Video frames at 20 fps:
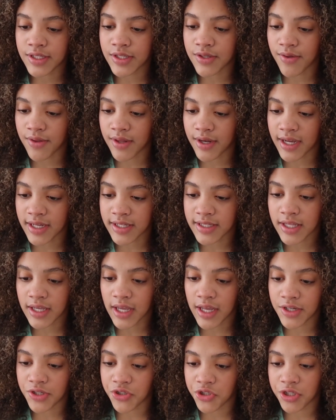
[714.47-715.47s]
So the next
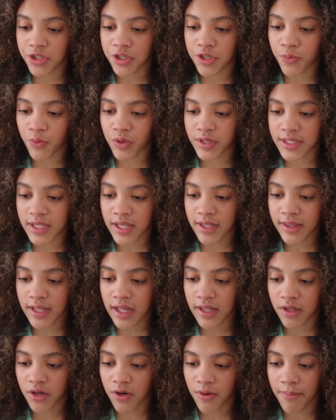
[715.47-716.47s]
thing I did was hit
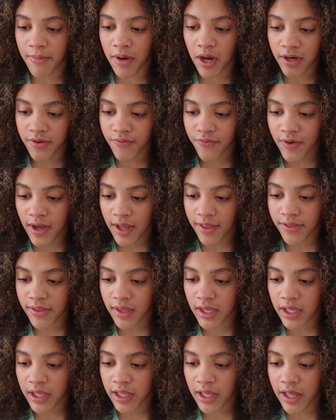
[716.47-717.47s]
that little modify
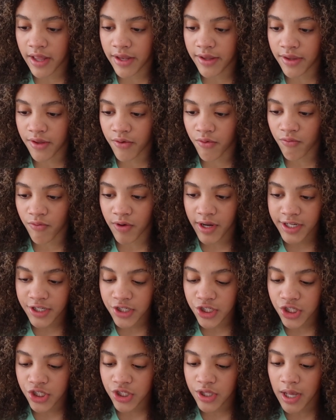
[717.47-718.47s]
thing and the
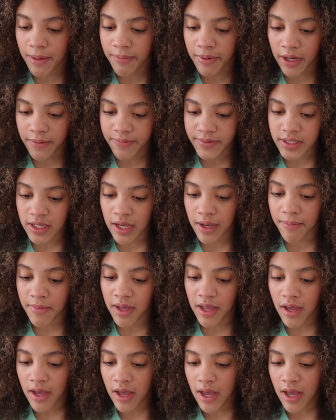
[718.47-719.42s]
wrench that pops up.